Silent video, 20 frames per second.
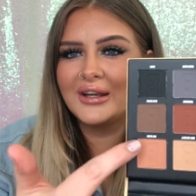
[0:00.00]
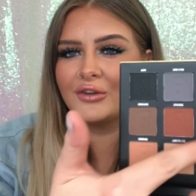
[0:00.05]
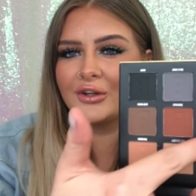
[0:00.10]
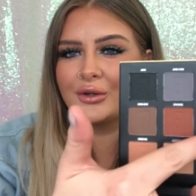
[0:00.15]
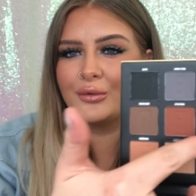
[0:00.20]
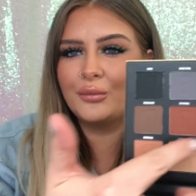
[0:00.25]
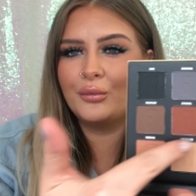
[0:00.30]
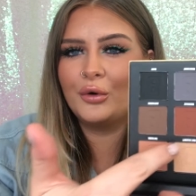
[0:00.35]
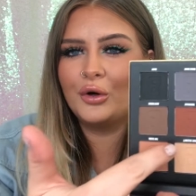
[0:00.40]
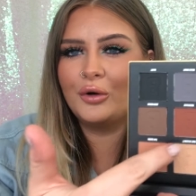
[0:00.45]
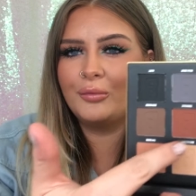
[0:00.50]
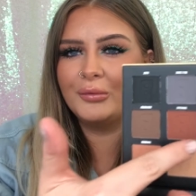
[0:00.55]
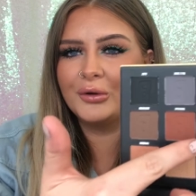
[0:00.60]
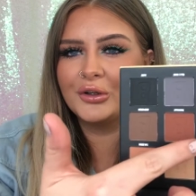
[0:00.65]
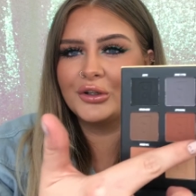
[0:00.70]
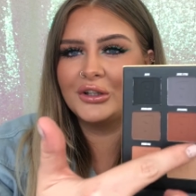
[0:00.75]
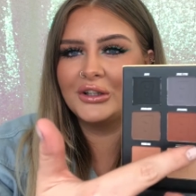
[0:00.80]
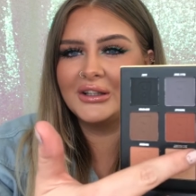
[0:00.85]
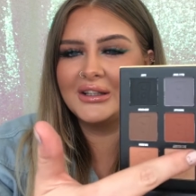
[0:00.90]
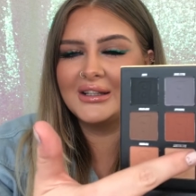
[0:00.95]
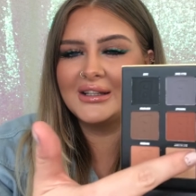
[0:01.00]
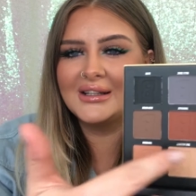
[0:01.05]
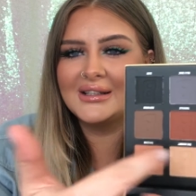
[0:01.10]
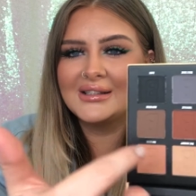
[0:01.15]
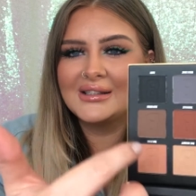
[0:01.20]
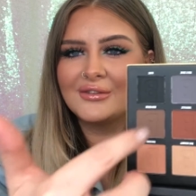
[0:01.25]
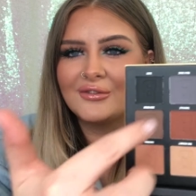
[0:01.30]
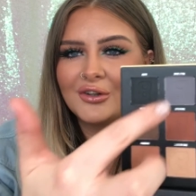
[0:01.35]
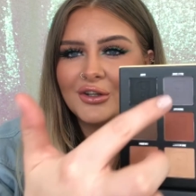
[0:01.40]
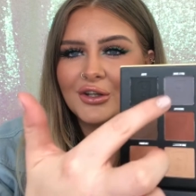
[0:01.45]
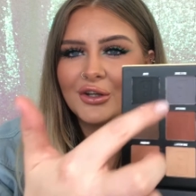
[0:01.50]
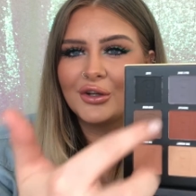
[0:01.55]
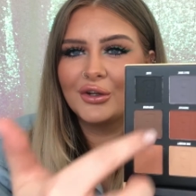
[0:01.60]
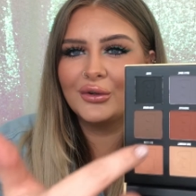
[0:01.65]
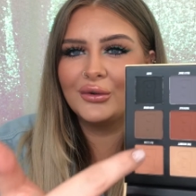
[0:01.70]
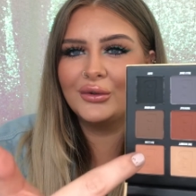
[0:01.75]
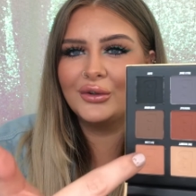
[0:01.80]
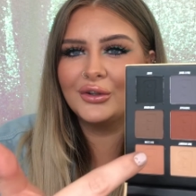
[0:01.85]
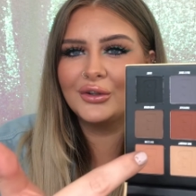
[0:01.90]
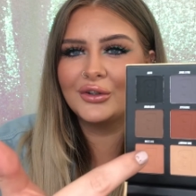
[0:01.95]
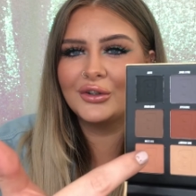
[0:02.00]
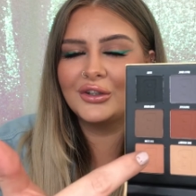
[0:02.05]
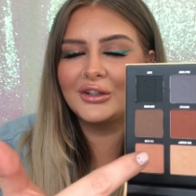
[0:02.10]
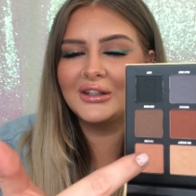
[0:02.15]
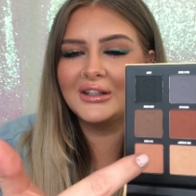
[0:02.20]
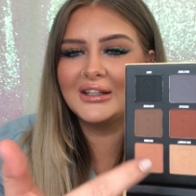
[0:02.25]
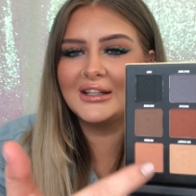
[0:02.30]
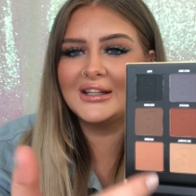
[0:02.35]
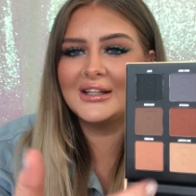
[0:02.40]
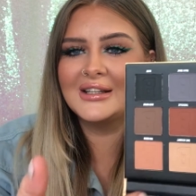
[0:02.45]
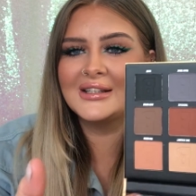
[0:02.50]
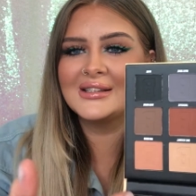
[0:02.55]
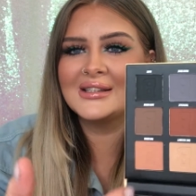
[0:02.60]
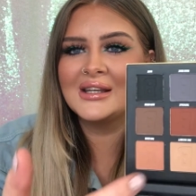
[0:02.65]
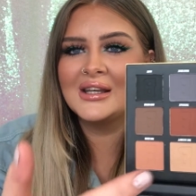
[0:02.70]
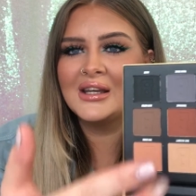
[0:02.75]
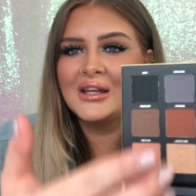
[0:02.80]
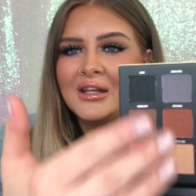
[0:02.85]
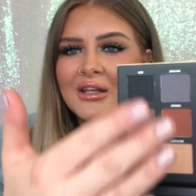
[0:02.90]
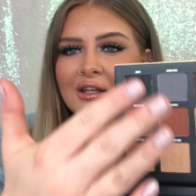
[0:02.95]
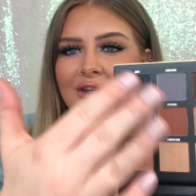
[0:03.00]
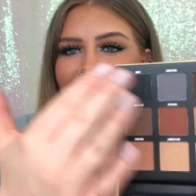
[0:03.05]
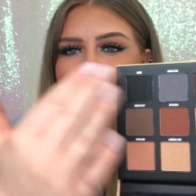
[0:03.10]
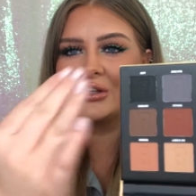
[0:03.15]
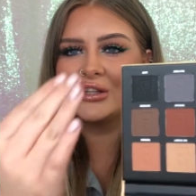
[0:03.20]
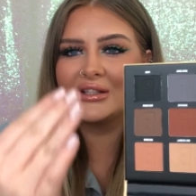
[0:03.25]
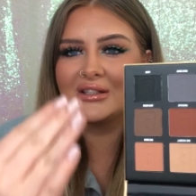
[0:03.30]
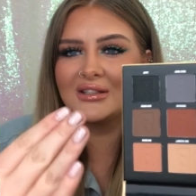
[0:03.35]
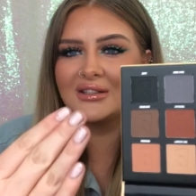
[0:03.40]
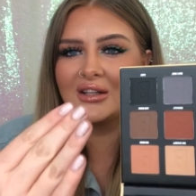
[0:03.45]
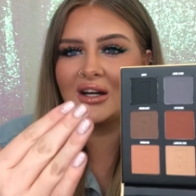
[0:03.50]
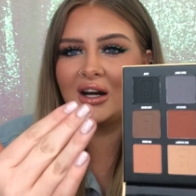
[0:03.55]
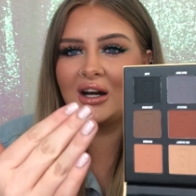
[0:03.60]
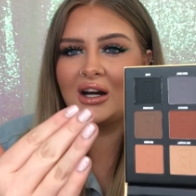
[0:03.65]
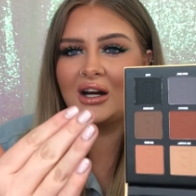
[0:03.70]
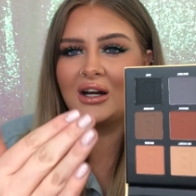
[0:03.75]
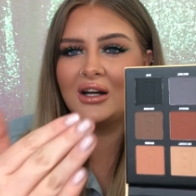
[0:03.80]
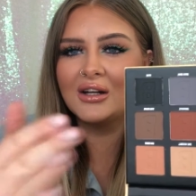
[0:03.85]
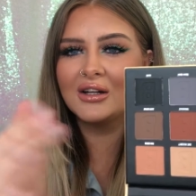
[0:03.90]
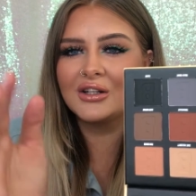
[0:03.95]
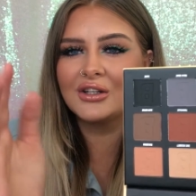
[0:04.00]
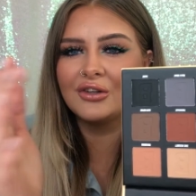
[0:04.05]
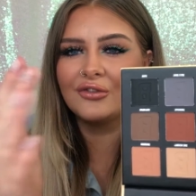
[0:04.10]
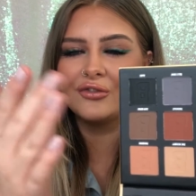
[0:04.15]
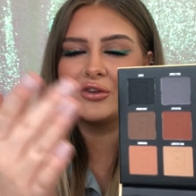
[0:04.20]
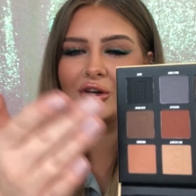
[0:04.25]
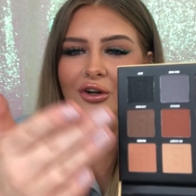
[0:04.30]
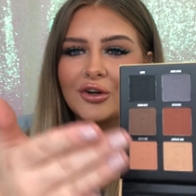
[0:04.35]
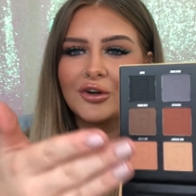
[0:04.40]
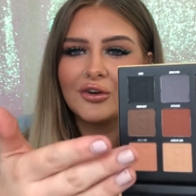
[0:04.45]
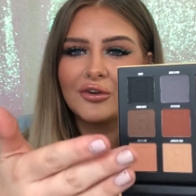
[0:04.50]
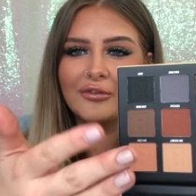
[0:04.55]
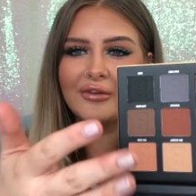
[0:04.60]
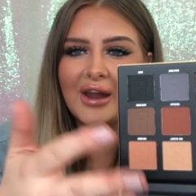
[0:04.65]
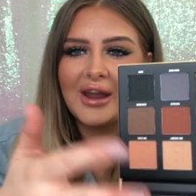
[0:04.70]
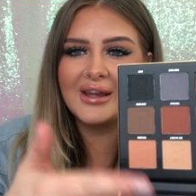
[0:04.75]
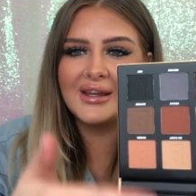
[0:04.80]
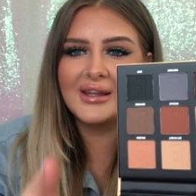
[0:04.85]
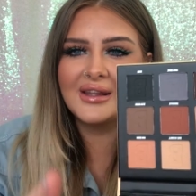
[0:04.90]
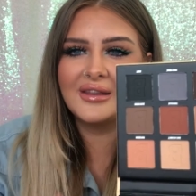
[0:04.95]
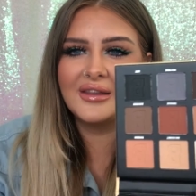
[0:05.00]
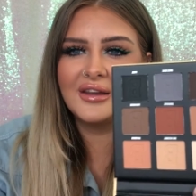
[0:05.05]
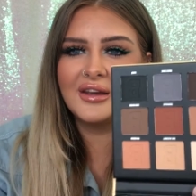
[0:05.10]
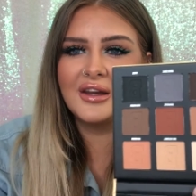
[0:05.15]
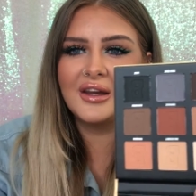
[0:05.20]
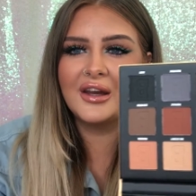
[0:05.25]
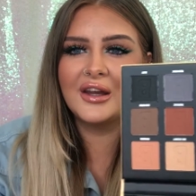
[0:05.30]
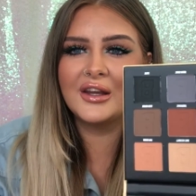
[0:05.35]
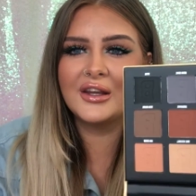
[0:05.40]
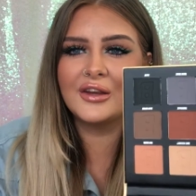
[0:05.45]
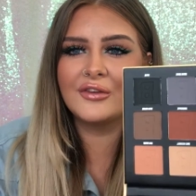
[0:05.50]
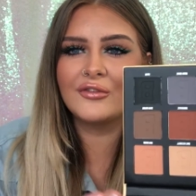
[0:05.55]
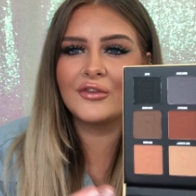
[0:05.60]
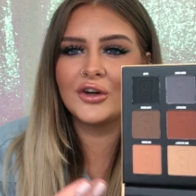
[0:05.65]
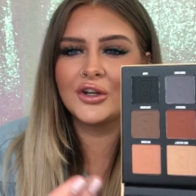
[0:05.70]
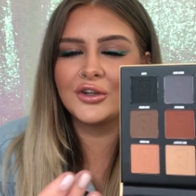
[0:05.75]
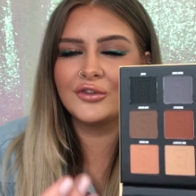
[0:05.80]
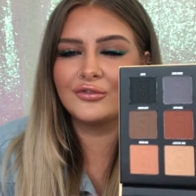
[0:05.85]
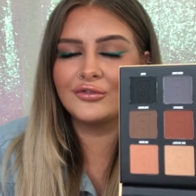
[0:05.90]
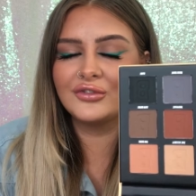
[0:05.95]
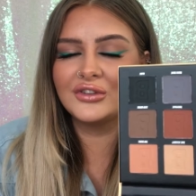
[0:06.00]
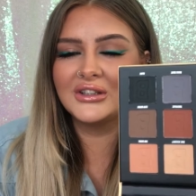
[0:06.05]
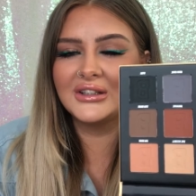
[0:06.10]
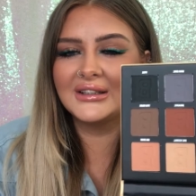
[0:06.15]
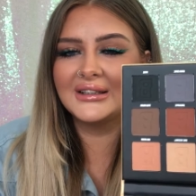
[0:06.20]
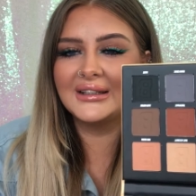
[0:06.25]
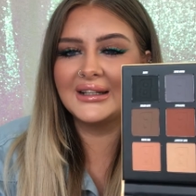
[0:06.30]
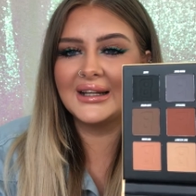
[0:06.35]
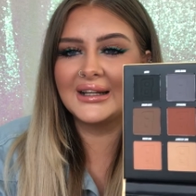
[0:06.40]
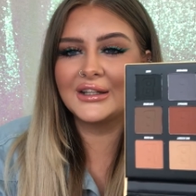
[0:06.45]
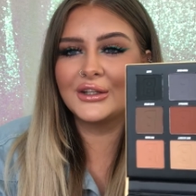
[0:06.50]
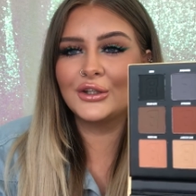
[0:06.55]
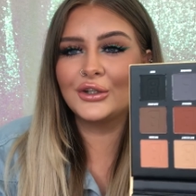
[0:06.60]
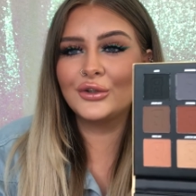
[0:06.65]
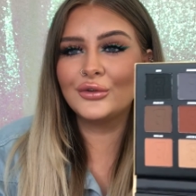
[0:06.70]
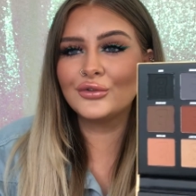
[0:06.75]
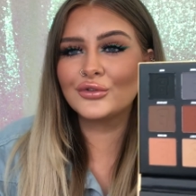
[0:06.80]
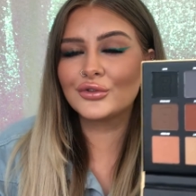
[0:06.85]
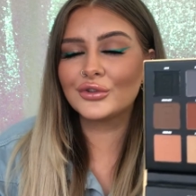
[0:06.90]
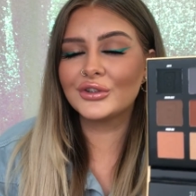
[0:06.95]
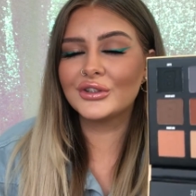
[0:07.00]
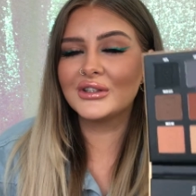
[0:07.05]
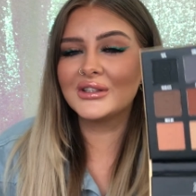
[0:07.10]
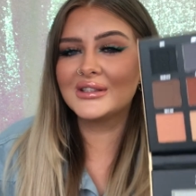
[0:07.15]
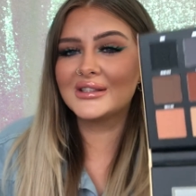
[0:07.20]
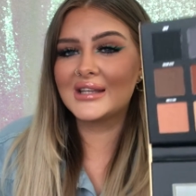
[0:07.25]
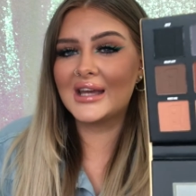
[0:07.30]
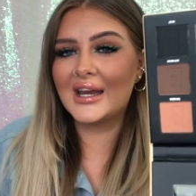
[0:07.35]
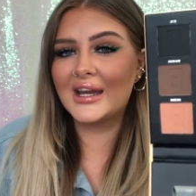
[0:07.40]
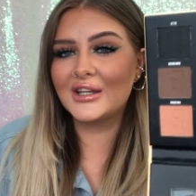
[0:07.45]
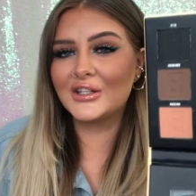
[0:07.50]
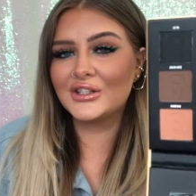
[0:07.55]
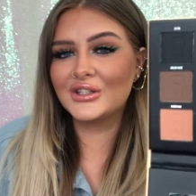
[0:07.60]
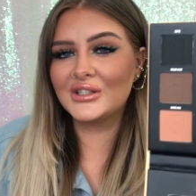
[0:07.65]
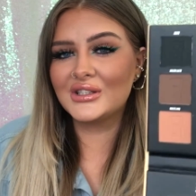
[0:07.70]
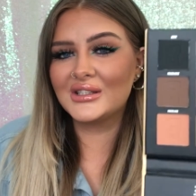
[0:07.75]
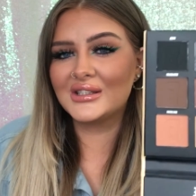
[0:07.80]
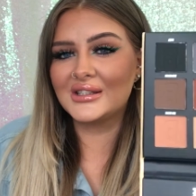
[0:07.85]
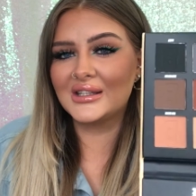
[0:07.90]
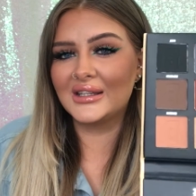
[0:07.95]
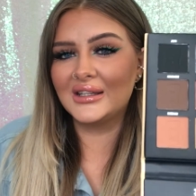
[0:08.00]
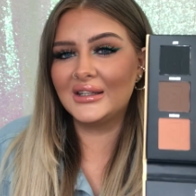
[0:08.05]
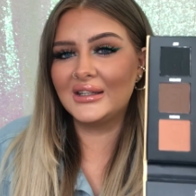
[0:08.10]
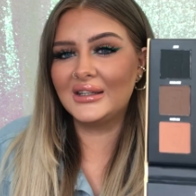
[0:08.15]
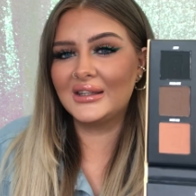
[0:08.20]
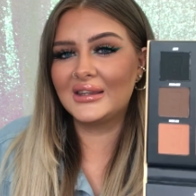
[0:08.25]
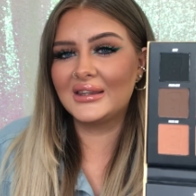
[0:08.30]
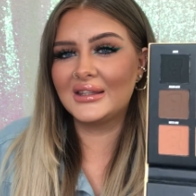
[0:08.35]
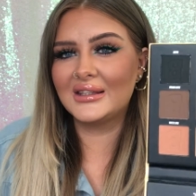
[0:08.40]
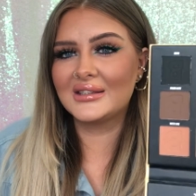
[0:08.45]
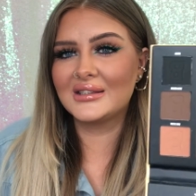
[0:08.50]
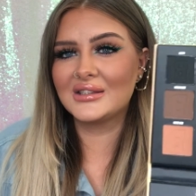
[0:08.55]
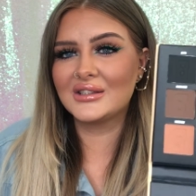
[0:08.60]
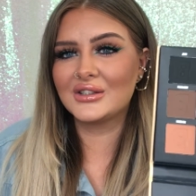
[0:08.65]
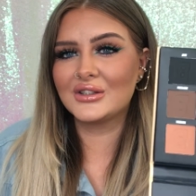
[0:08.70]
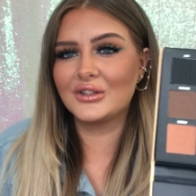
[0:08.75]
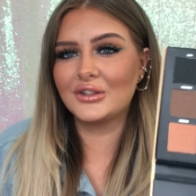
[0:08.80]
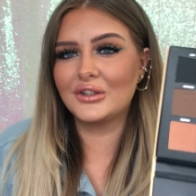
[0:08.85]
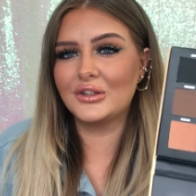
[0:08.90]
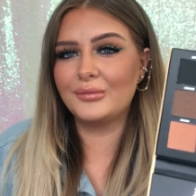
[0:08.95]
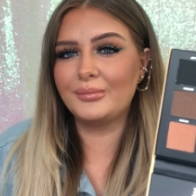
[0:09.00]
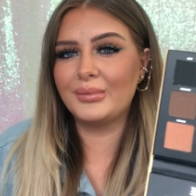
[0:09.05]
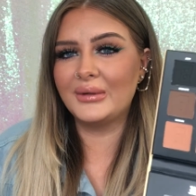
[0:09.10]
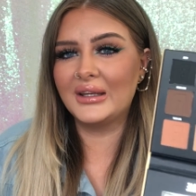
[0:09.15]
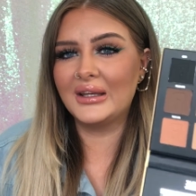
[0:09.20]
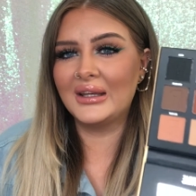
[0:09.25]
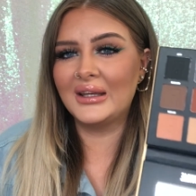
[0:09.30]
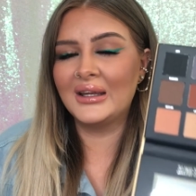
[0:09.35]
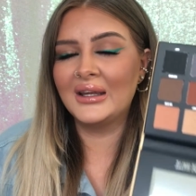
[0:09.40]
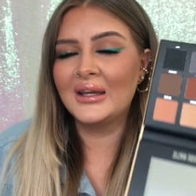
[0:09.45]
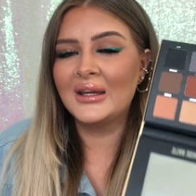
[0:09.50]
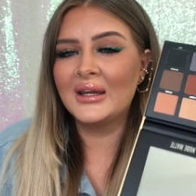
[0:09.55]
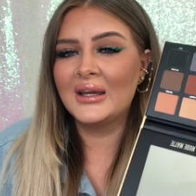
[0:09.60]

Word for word: You've got your warmer colours, you've got your cooler colours, you've got your darks, you've got a grey in there, you've got your really light neutrals. I just think this is going to be